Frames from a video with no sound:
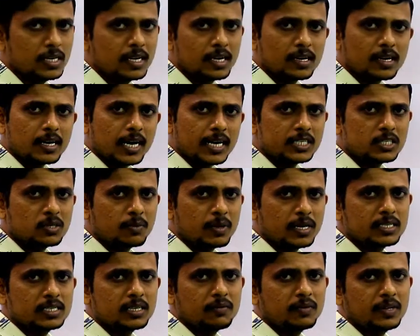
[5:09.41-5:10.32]
Here cost
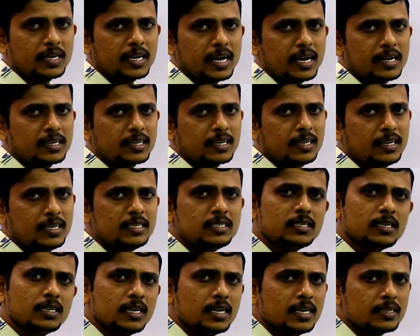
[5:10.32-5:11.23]
price of that article
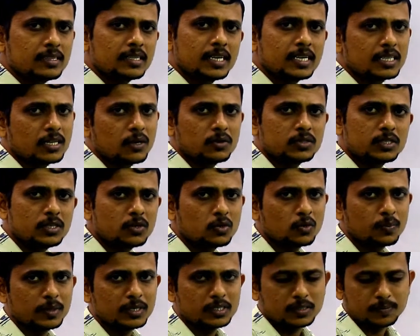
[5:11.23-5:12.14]
is 3000
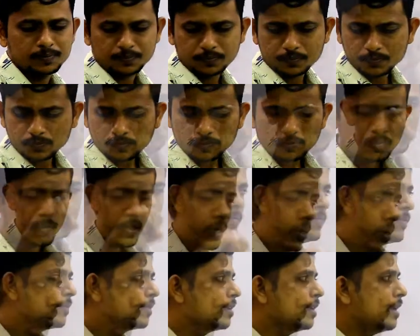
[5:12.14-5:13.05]
rupees.
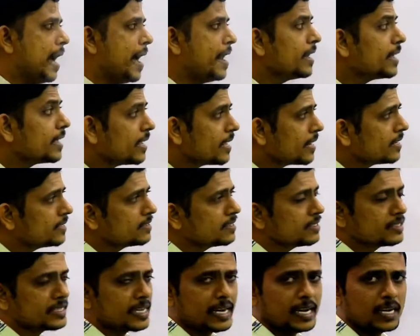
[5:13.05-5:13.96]
Okay, and here is
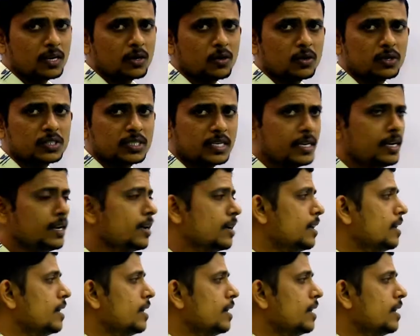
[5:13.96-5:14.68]
the second question.